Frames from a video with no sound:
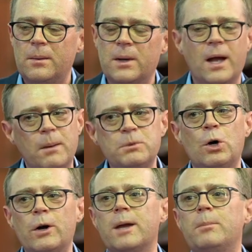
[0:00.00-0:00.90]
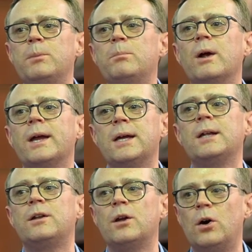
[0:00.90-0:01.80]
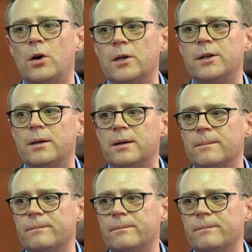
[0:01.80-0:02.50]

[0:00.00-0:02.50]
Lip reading: but I am talking about bringing it to God